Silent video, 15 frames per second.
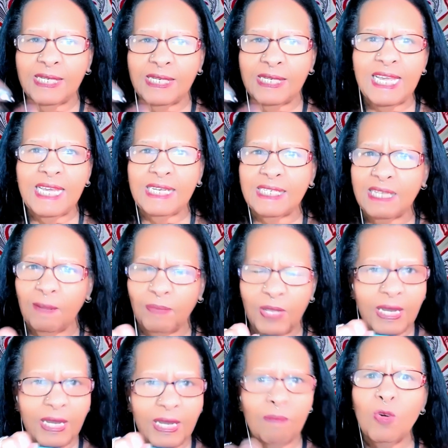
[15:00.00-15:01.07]
seeing
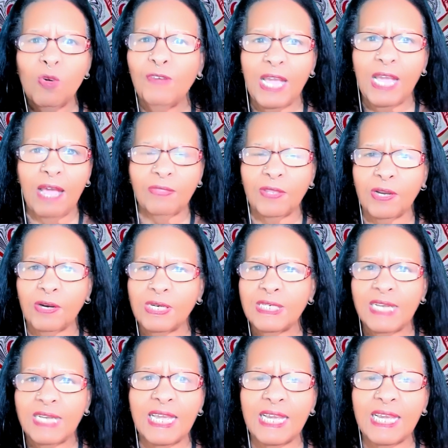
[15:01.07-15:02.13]
something and moving out there and
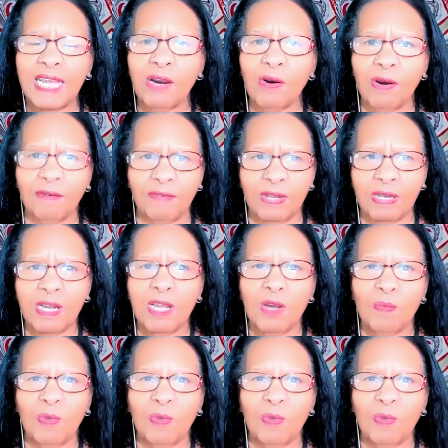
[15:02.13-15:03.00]
taking care of it